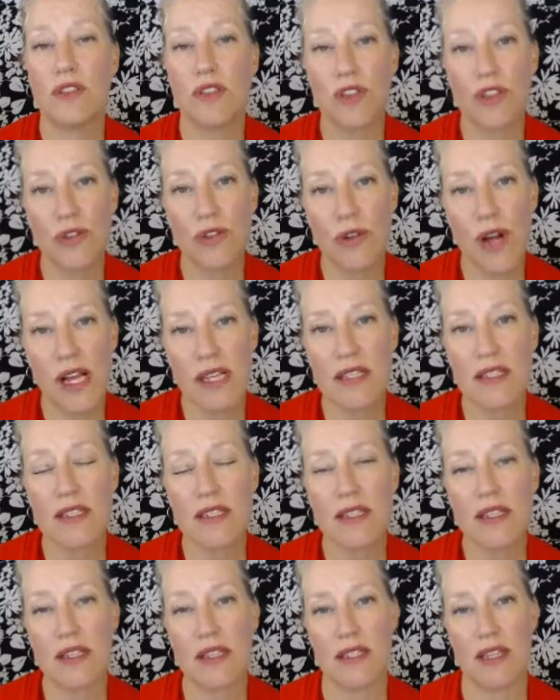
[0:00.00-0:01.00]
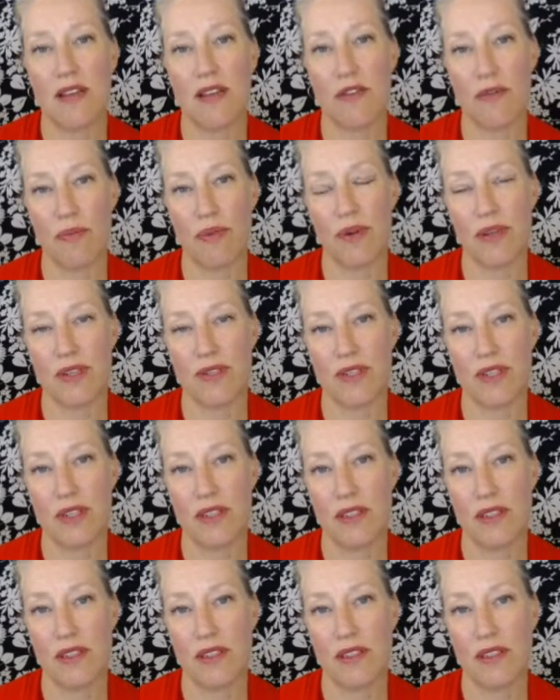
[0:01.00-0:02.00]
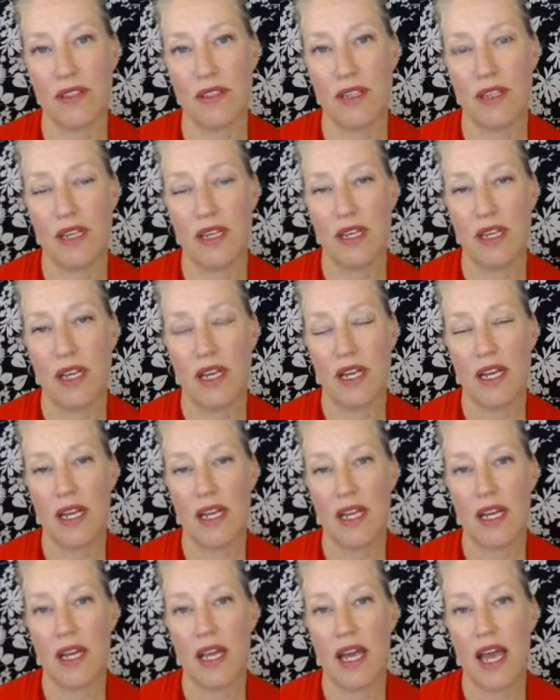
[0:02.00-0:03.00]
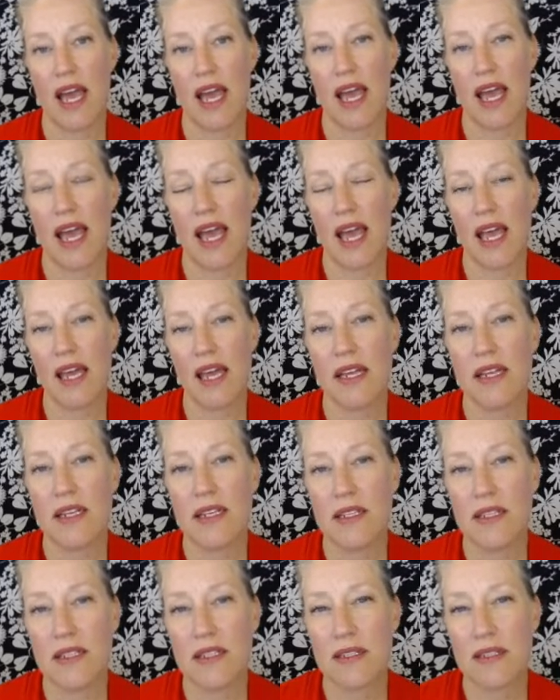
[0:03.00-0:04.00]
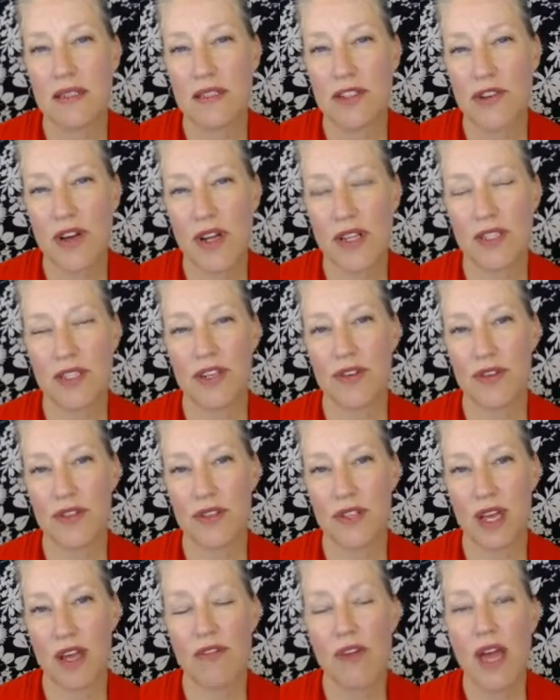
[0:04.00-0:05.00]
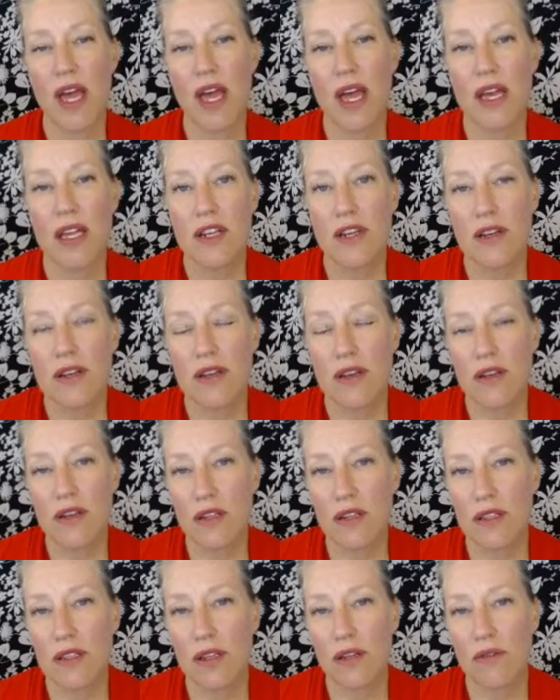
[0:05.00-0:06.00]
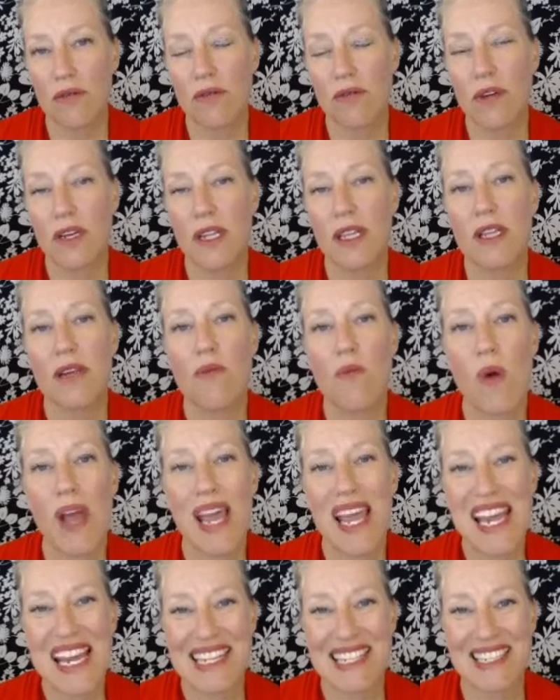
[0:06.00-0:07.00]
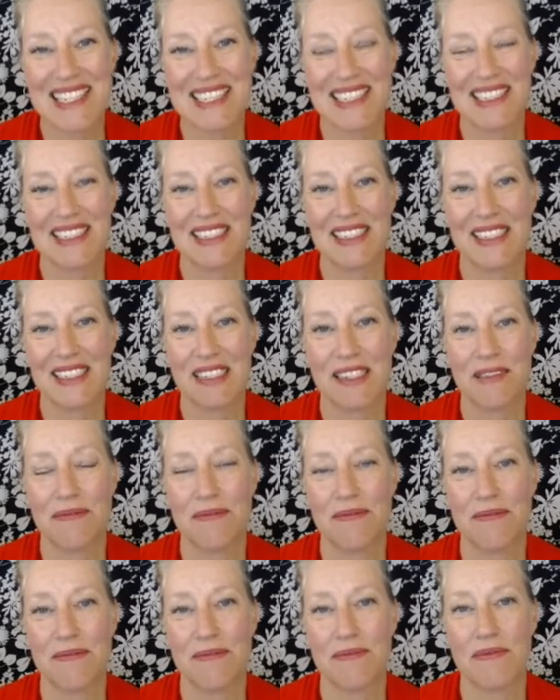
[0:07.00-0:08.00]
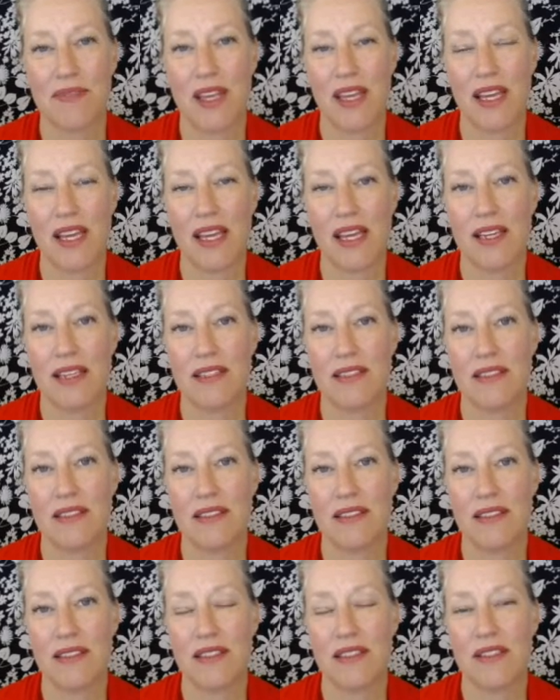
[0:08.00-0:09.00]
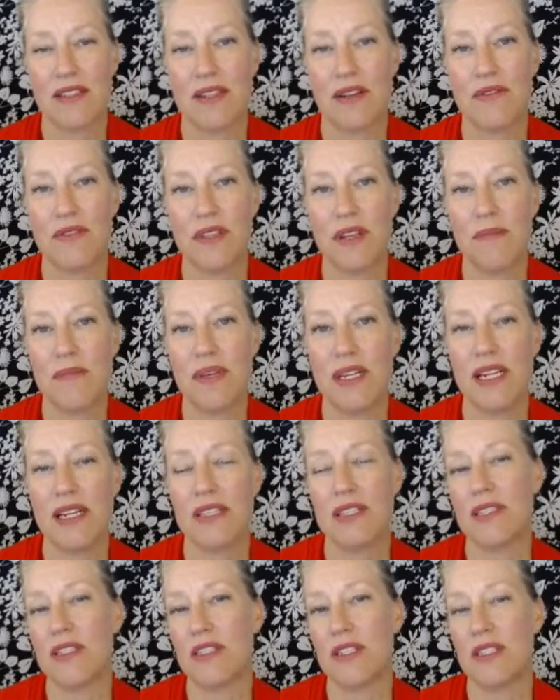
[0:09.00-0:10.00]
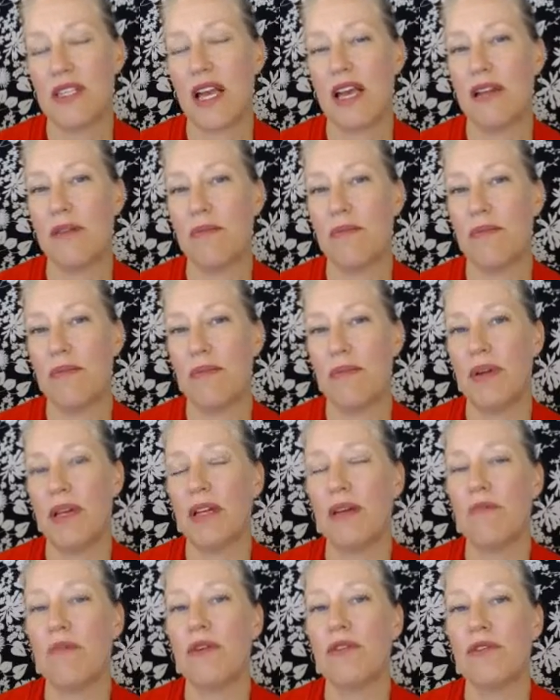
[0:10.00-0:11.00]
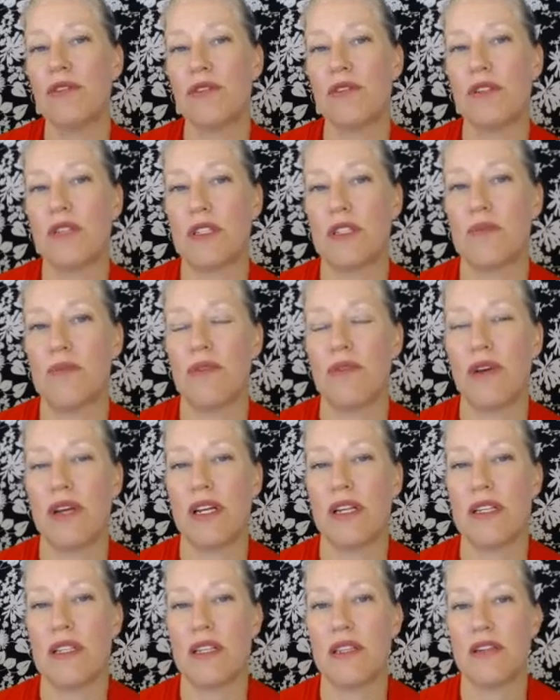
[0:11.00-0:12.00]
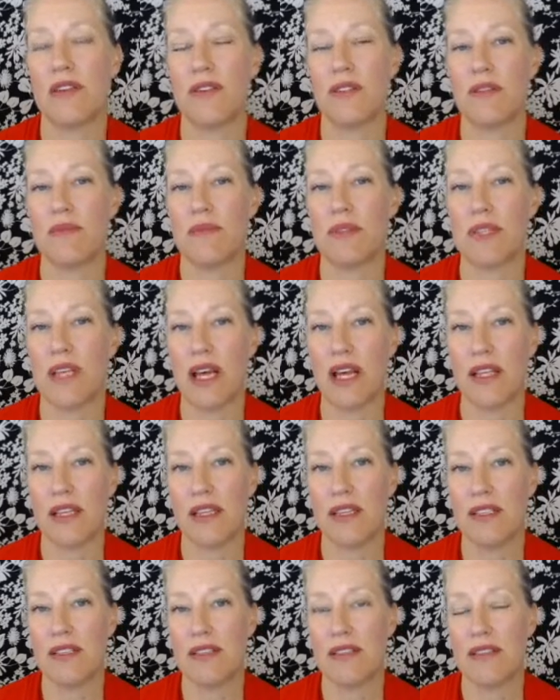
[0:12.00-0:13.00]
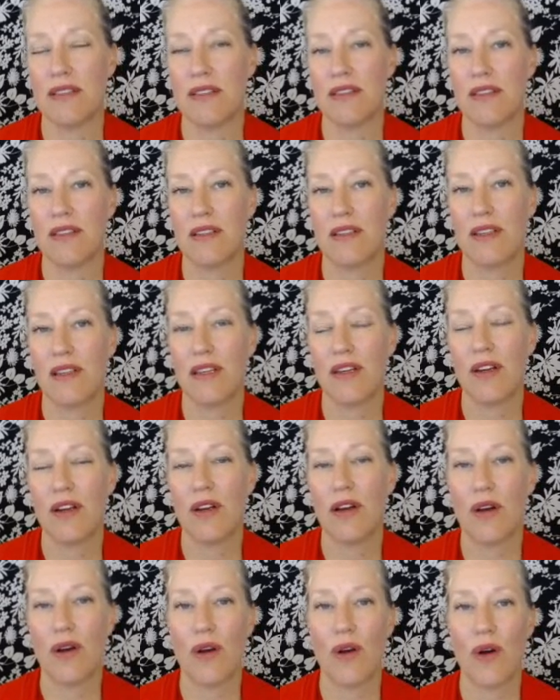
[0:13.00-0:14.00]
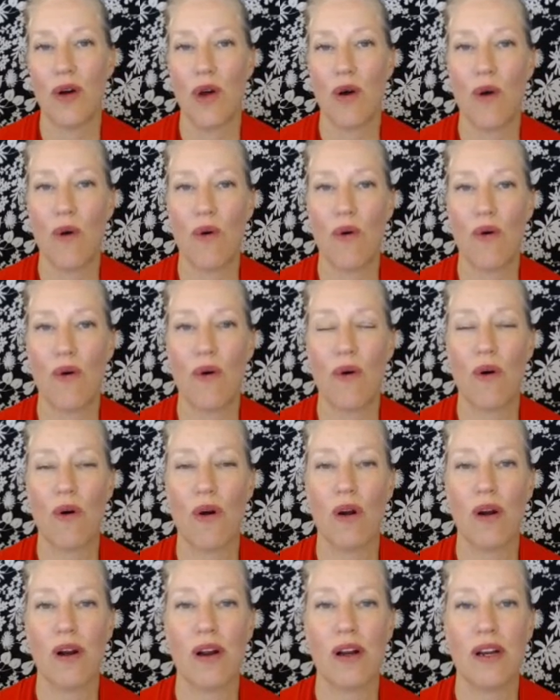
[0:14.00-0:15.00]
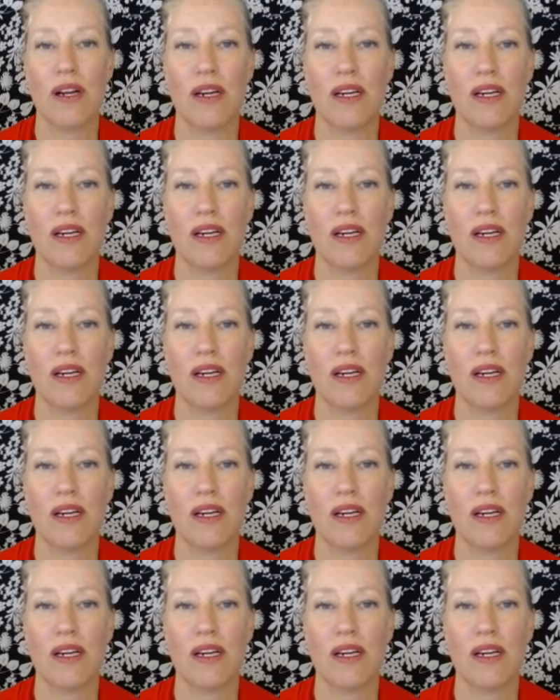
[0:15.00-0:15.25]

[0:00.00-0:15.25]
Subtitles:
trust this other person and trust yourself to really wait. Okay? So if somebody has just had a big emotional experience and there's some silence, or,